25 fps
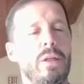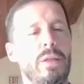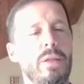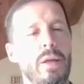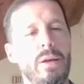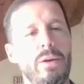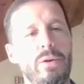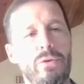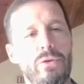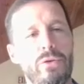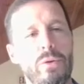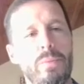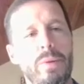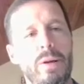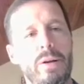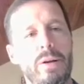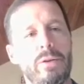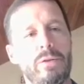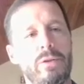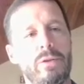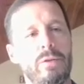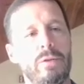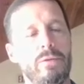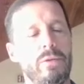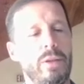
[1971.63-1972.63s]
Thank you
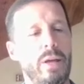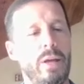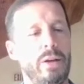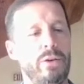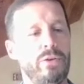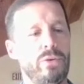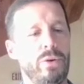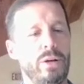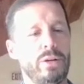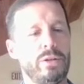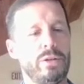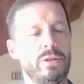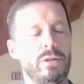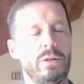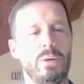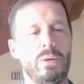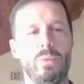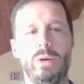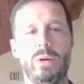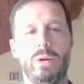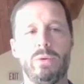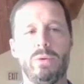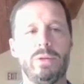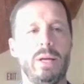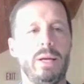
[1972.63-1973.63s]
tremendously for that trust.
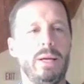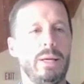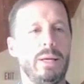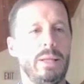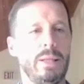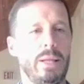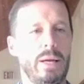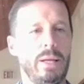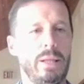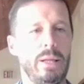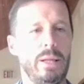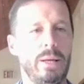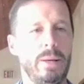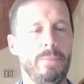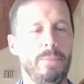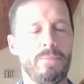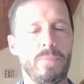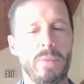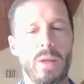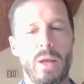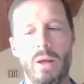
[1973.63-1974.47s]
We don't take it lightly.